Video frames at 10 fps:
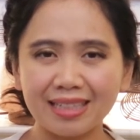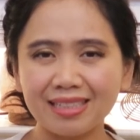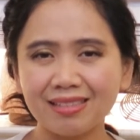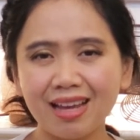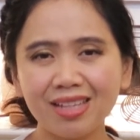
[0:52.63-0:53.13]

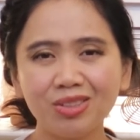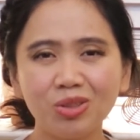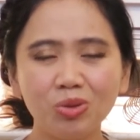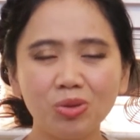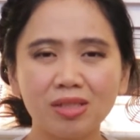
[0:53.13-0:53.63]
It's nice
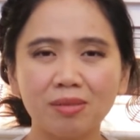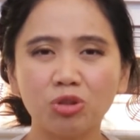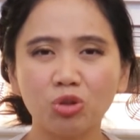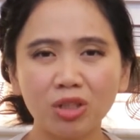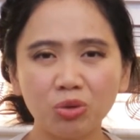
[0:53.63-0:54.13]
to do some
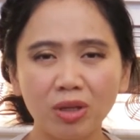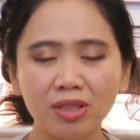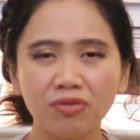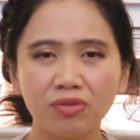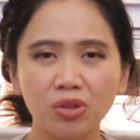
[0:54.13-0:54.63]
strength
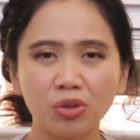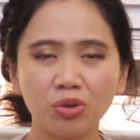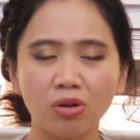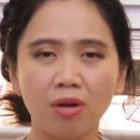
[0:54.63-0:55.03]
training first on your